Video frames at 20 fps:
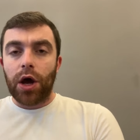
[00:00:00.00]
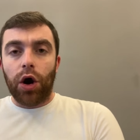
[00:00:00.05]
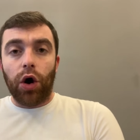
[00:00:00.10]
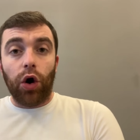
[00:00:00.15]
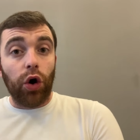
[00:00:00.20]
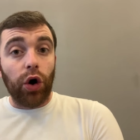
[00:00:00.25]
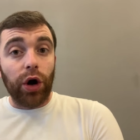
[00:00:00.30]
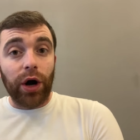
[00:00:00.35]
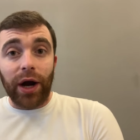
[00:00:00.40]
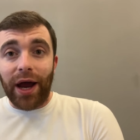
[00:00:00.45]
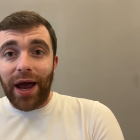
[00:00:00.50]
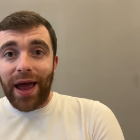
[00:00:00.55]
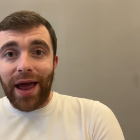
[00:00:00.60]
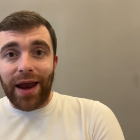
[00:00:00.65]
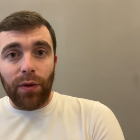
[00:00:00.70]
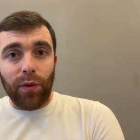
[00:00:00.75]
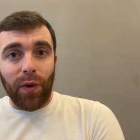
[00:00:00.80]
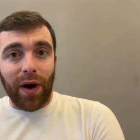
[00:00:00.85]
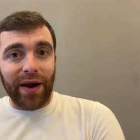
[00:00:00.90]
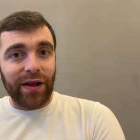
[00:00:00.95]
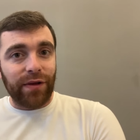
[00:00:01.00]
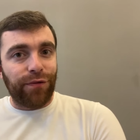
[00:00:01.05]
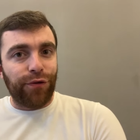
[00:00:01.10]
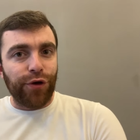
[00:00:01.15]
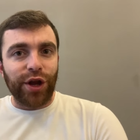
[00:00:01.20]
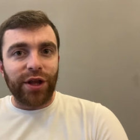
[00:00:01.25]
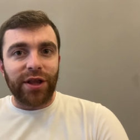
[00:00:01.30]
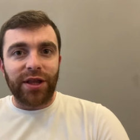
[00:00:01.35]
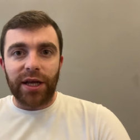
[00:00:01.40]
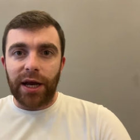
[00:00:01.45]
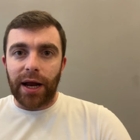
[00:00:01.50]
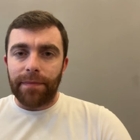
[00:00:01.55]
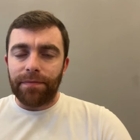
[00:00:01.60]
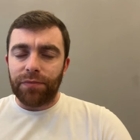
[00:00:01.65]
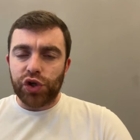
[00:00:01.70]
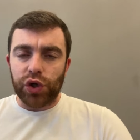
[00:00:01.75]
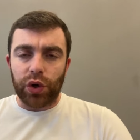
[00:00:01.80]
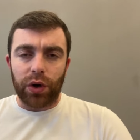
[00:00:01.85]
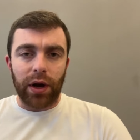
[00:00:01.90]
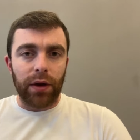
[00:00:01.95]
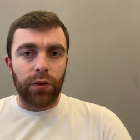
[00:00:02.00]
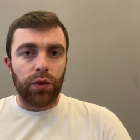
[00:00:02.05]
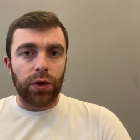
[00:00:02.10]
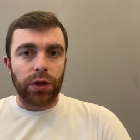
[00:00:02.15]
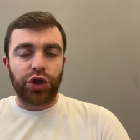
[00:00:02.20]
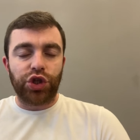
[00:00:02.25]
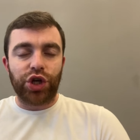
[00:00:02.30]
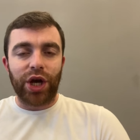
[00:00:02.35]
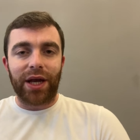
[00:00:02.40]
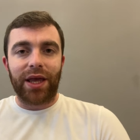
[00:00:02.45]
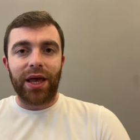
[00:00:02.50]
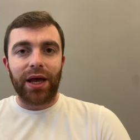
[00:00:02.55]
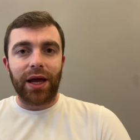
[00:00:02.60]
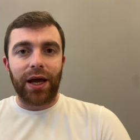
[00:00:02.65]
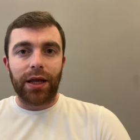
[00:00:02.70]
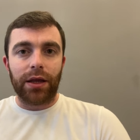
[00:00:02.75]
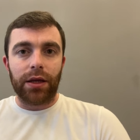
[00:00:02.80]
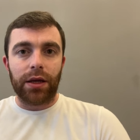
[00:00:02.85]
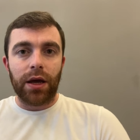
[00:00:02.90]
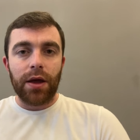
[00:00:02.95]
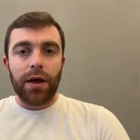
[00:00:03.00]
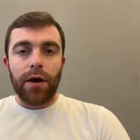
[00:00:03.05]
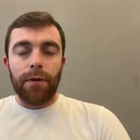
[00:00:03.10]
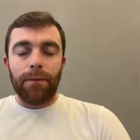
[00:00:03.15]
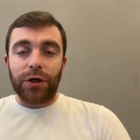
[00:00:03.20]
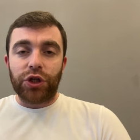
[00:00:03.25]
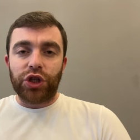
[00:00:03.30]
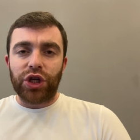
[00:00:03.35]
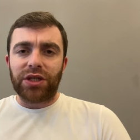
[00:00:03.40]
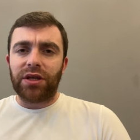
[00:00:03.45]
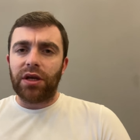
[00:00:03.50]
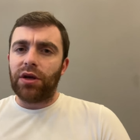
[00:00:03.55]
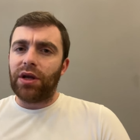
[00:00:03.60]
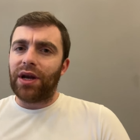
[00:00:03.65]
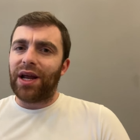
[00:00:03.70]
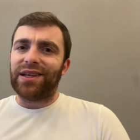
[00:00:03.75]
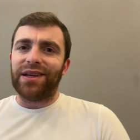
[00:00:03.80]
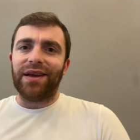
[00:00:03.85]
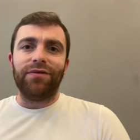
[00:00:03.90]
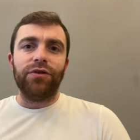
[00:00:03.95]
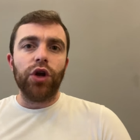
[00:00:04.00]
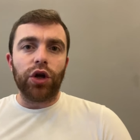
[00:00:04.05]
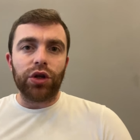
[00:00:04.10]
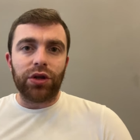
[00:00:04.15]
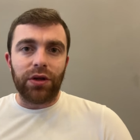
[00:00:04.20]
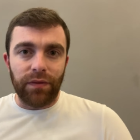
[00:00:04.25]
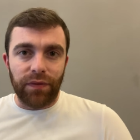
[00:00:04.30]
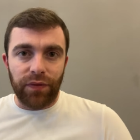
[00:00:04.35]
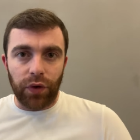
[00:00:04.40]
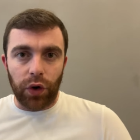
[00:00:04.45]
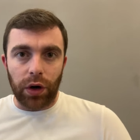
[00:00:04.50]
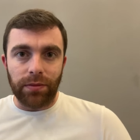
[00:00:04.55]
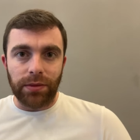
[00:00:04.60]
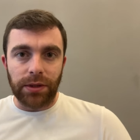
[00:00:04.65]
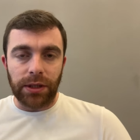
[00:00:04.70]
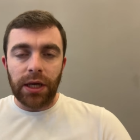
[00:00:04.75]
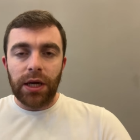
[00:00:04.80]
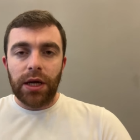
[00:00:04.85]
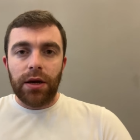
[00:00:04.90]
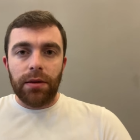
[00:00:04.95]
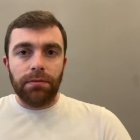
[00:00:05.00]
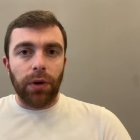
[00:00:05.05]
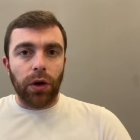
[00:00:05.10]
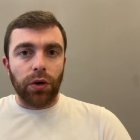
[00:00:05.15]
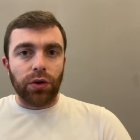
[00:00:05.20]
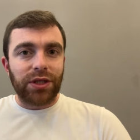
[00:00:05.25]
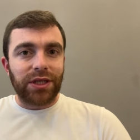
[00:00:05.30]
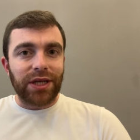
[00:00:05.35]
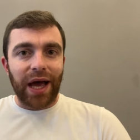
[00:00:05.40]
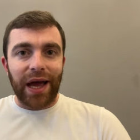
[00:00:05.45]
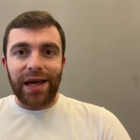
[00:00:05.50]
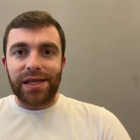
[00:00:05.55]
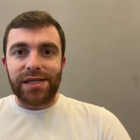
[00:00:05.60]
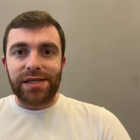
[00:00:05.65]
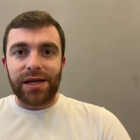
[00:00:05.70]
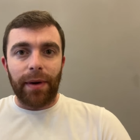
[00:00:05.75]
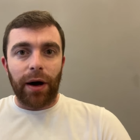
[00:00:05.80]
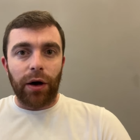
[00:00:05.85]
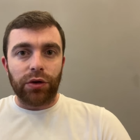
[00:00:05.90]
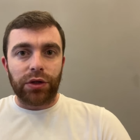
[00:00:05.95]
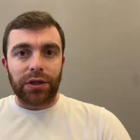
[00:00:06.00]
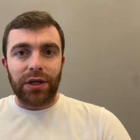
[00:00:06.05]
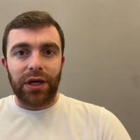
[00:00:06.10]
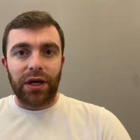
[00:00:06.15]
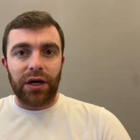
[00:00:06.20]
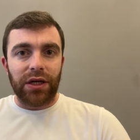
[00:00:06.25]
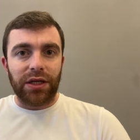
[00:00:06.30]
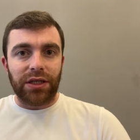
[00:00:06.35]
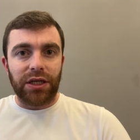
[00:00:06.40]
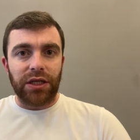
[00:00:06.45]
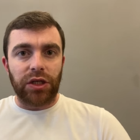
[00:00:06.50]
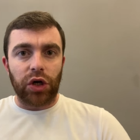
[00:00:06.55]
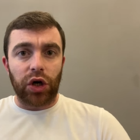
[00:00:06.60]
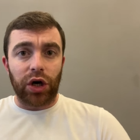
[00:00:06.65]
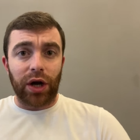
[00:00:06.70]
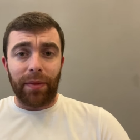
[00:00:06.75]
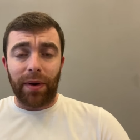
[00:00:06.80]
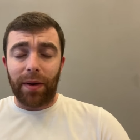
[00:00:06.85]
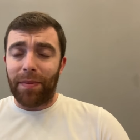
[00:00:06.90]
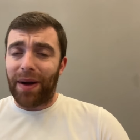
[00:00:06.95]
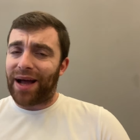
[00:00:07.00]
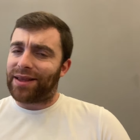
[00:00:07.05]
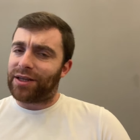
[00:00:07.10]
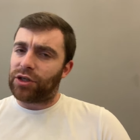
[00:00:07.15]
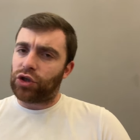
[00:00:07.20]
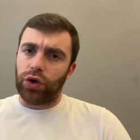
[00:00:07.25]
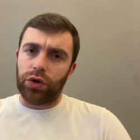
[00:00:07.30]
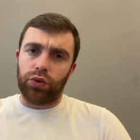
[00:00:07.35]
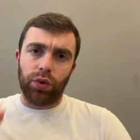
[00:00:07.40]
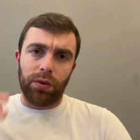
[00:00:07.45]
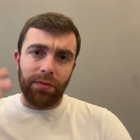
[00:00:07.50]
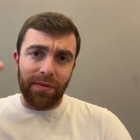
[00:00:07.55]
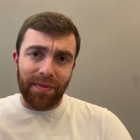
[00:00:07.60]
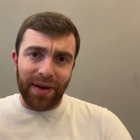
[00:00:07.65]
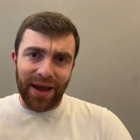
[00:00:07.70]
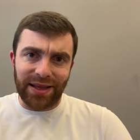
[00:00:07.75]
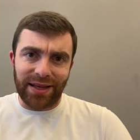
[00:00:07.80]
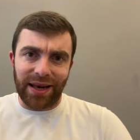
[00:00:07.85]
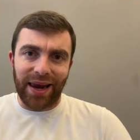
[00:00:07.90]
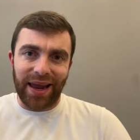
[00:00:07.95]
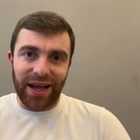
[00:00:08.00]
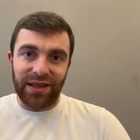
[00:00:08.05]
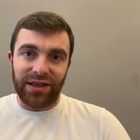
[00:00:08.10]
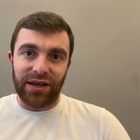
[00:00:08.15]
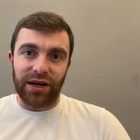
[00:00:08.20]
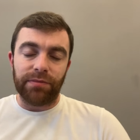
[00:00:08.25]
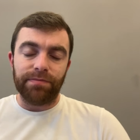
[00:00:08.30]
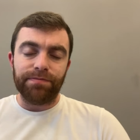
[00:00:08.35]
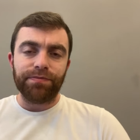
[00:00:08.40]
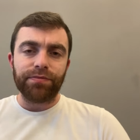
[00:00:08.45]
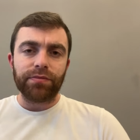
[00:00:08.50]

or anyone at Fiorentina, so I was checking and Manchester United have not informed both sides about their decision on Amrabat, so it will be made later.